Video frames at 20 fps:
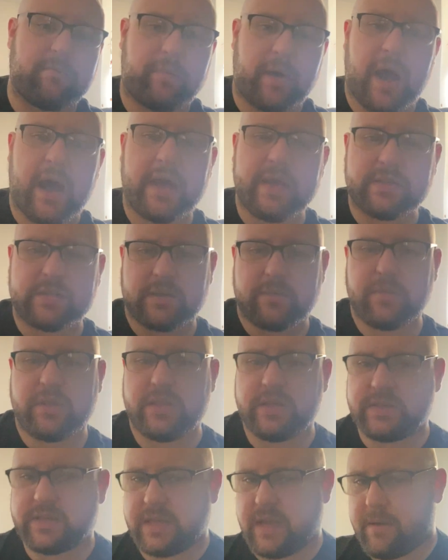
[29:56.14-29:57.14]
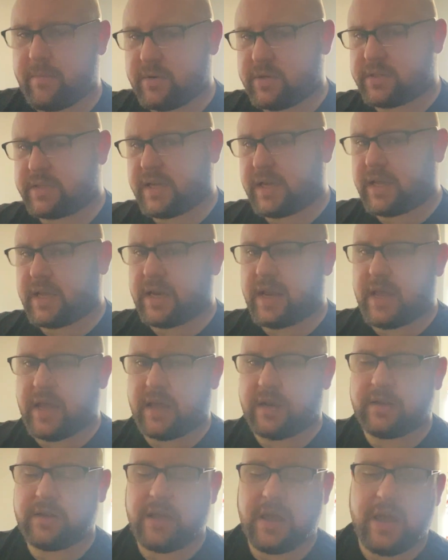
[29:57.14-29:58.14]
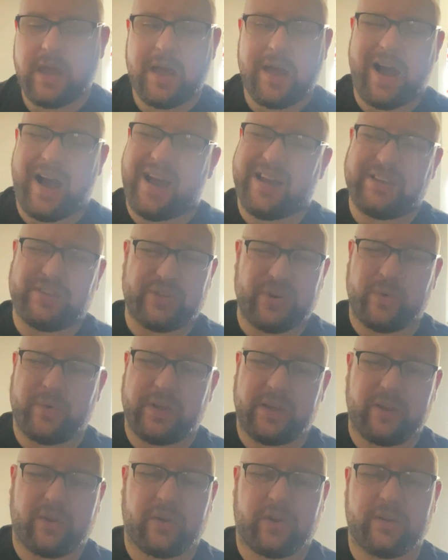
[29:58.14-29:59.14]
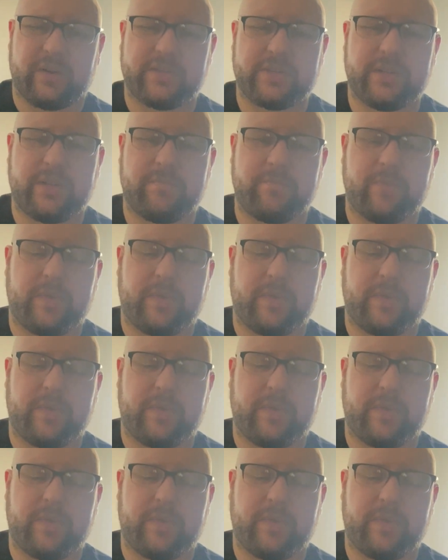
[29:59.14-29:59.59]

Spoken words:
buy some of these sabers secondhand. I don't encourage it